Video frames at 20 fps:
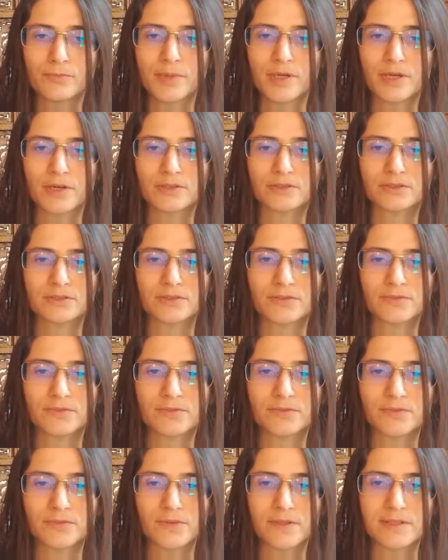because of
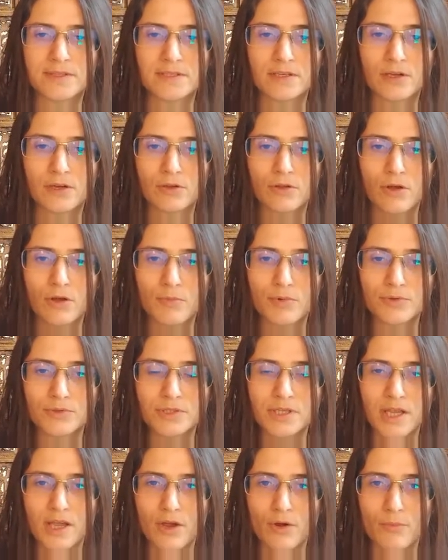it's a global
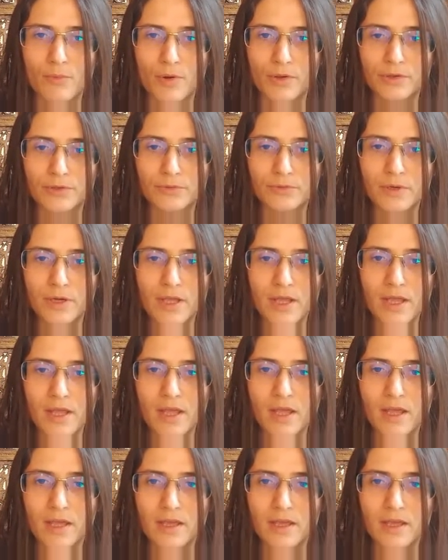scale model,